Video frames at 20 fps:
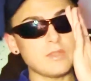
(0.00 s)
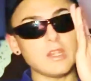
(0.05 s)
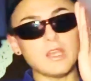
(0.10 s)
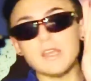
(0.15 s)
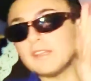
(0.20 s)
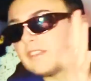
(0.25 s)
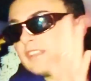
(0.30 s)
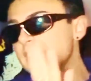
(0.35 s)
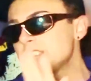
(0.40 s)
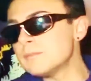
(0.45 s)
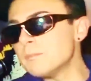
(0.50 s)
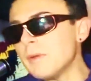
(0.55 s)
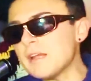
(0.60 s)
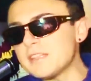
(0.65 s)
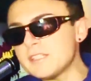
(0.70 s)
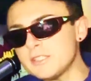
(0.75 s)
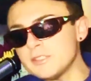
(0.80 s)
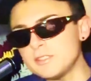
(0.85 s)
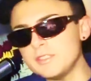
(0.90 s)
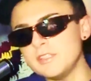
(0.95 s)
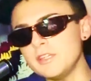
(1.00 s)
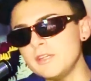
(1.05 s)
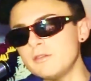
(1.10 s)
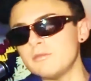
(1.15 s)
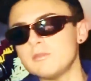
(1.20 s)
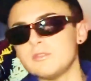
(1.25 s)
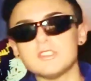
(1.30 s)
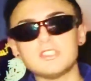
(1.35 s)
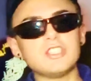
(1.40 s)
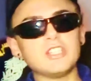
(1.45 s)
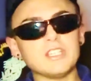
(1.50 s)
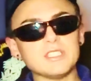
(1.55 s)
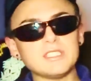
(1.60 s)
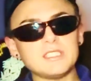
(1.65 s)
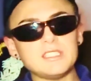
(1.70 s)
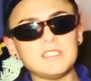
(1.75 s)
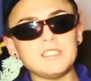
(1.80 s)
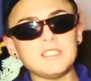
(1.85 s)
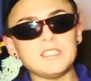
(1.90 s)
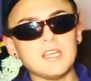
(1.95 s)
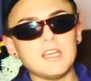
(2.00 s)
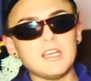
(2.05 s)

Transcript: This is my theory, though. Chelsea,